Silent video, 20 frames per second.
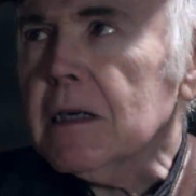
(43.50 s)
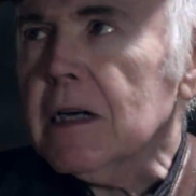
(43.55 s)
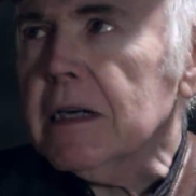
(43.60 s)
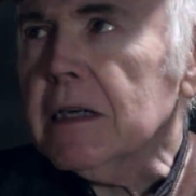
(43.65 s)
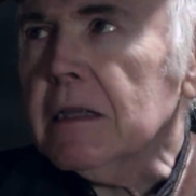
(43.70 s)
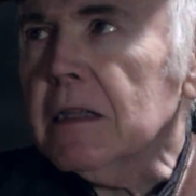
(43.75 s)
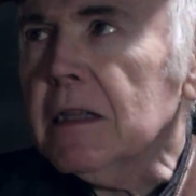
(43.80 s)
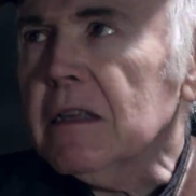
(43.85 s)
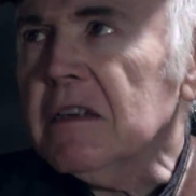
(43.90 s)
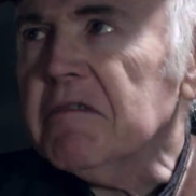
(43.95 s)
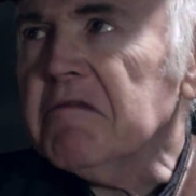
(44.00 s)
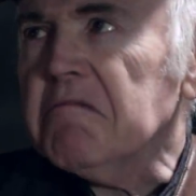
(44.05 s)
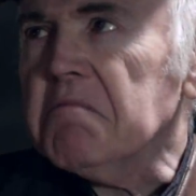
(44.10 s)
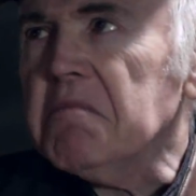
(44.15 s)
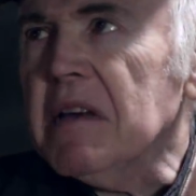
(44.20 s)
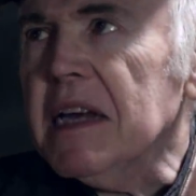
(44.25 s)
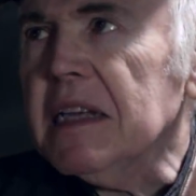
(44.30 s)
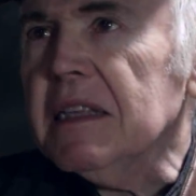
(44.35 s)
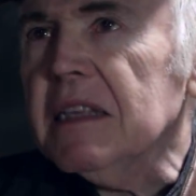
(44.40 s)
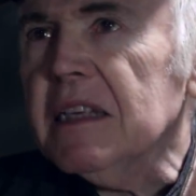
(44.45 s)
kind of
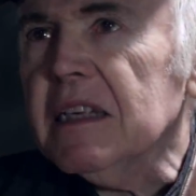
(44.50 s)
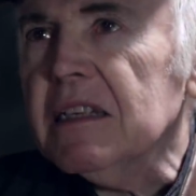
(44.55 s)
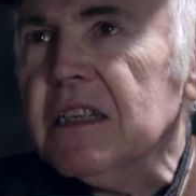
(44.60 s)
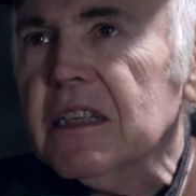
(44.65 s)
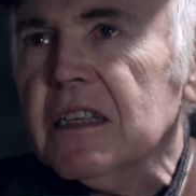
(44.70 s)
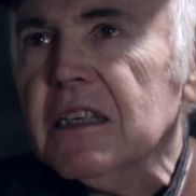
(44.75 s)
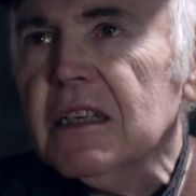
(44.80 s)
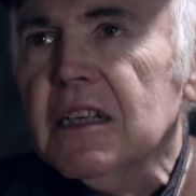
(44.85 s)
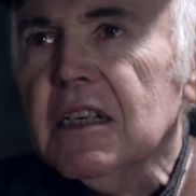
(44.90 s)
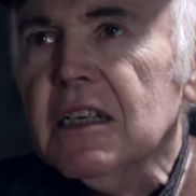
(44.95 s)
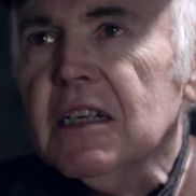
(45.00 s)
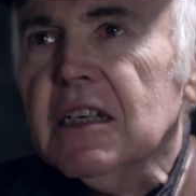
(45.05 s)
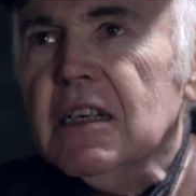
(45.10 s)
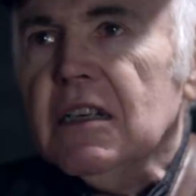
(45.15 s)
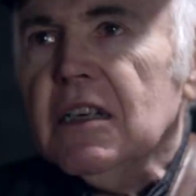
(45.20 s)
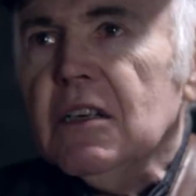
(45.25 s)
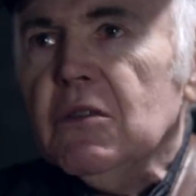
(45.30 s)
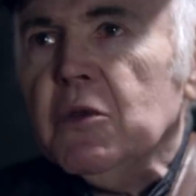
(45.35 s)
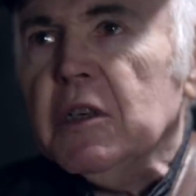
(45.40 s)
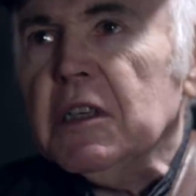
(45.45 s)
madness
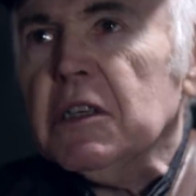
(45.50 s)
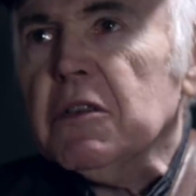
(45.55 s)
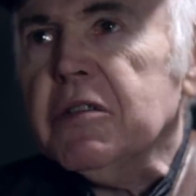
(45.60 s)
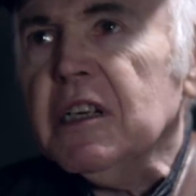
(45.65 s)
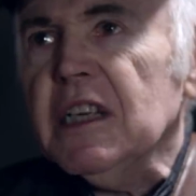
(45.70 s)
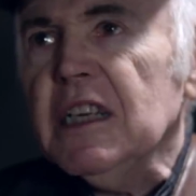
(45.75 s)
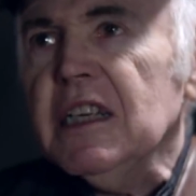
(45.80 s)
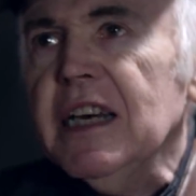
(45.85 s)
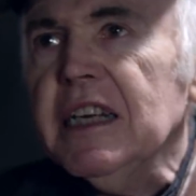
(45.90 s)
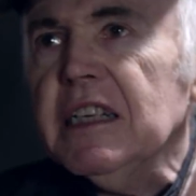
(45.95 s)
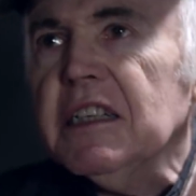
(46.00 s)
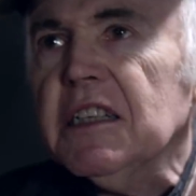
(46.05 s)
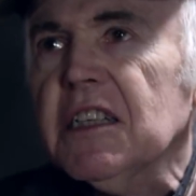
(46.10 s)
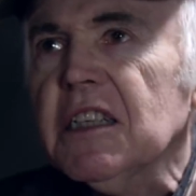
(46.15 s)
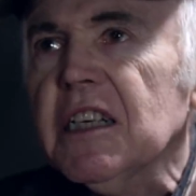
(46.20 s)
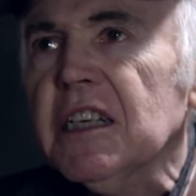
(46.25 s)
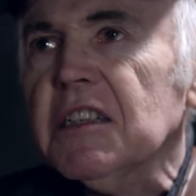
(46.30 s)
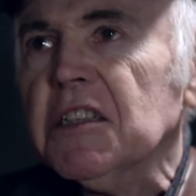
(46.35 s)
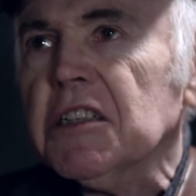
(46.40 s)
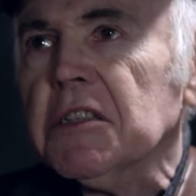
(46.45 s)
would create
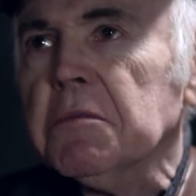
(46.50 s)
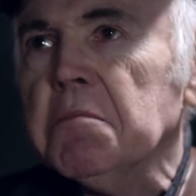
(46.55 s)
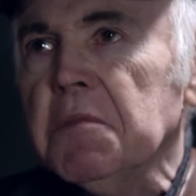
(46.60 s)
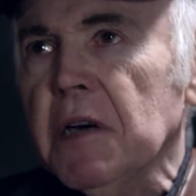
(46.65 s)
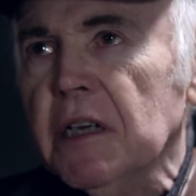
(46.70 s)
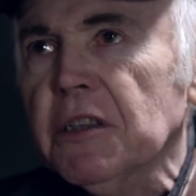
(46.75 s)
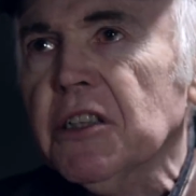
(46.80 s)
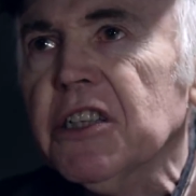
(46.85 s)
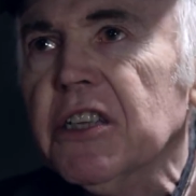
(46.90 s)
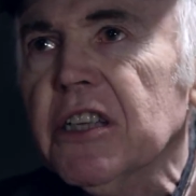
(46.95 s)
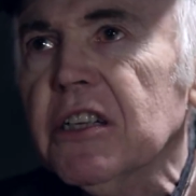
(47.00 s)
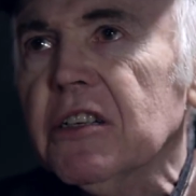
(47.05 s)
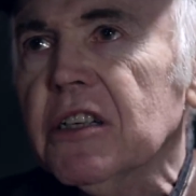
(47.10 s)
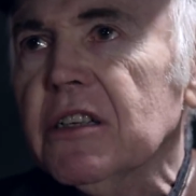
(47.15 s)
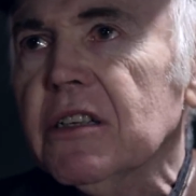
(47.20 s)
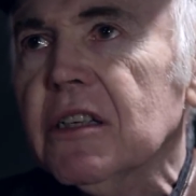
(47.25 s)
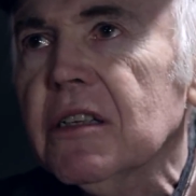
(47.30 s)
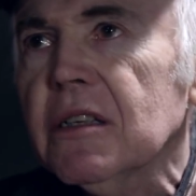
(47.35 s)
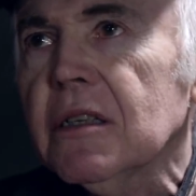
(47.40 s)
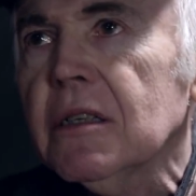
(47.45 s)
such
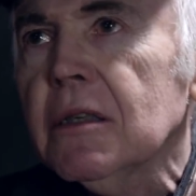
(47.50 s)
monsters?